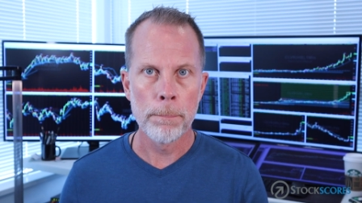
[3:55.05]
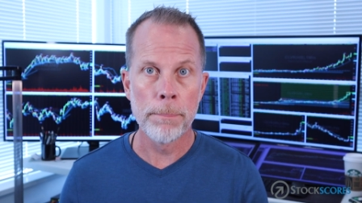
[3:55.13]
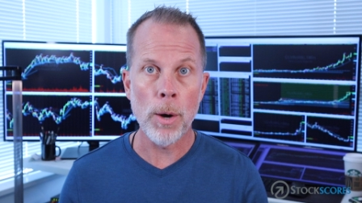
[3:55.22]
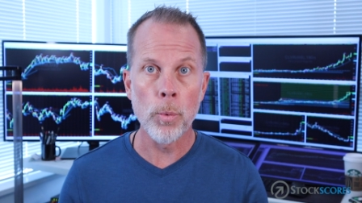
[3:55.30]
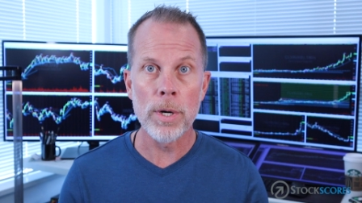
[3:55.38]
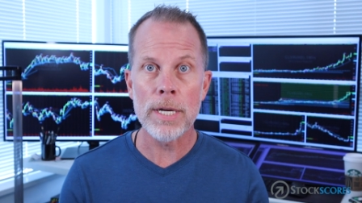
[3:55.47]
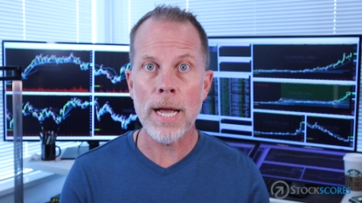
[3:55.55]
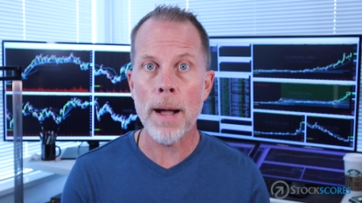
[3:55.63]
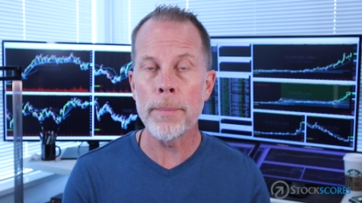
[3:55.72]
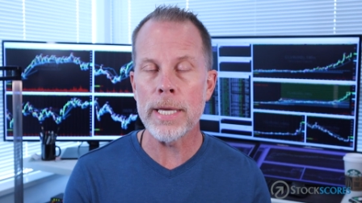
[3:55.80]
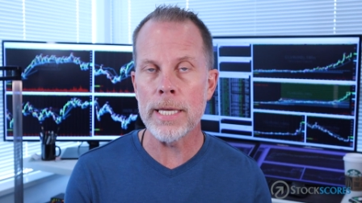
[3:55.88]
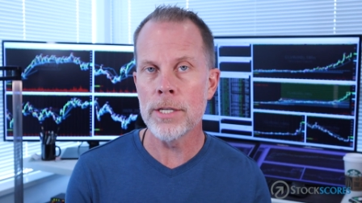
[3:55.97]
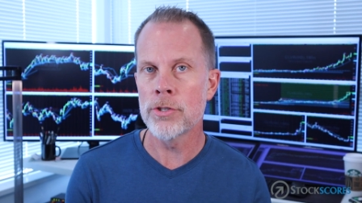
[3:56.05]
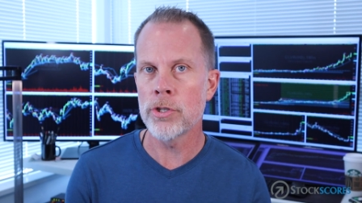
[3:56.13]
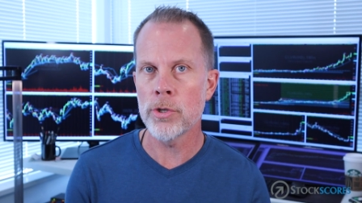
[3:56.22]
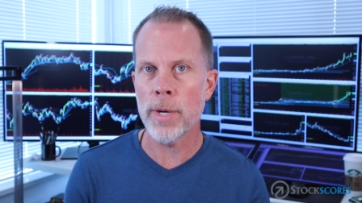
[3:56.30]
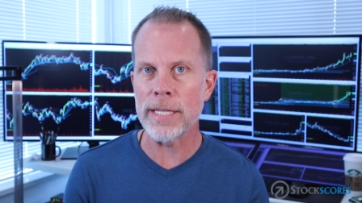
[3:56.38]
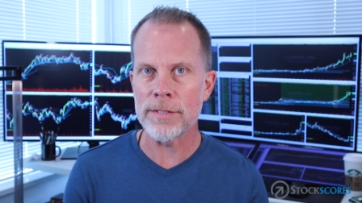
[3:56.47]
but we're coming
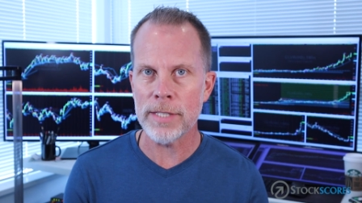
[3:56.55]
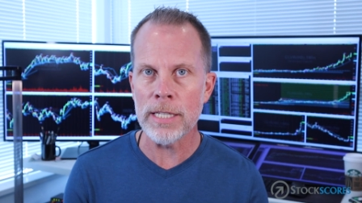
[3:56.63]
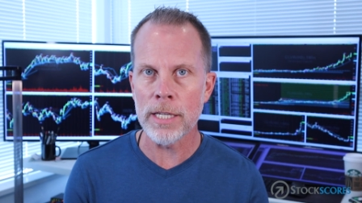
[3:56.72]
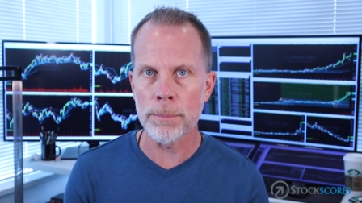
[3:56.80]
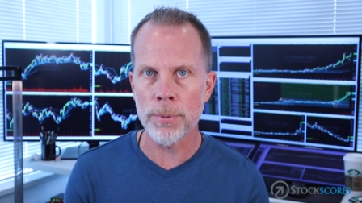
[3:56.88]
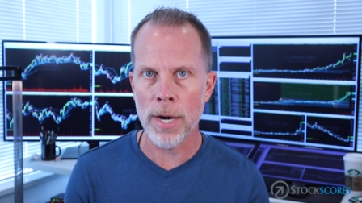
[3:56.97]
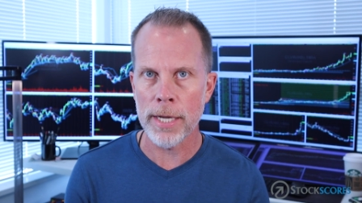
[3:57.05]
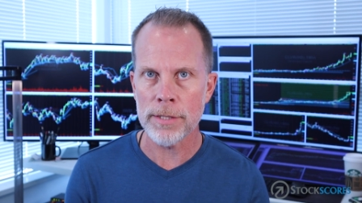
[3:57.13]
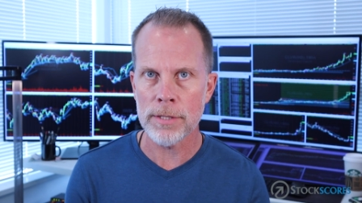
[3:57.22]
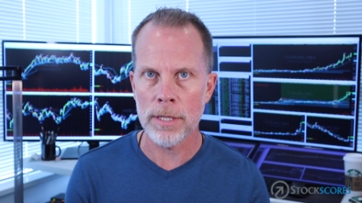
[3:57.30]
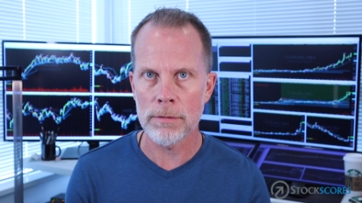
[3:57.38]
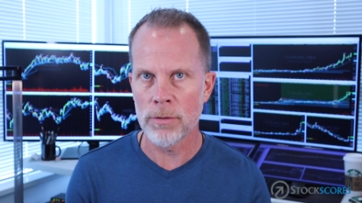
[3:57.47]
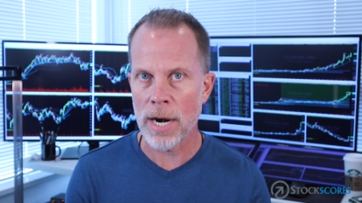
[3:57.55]
into a ceiling price at